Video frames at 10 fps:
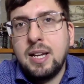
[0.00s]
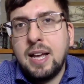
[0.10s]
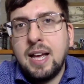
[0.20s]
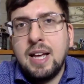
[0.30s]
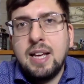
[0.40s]

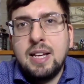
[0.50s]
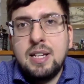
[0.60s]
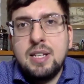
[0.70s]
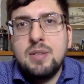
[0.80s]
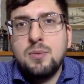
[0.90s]

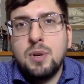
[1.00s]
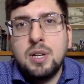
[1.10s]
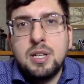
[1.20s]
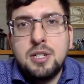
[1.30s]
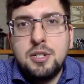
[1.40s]
I
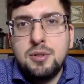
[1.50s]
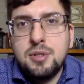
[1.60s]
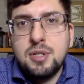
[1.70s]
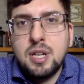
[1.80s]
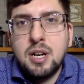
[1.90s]
wanted to
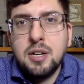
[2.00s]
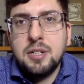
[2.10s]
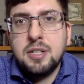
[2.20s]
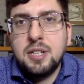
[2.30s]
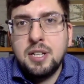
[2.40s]

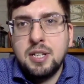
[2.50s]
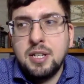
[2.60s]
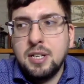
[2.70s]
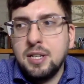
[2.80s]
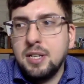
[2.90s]
start
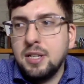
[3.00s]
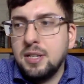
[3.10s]
to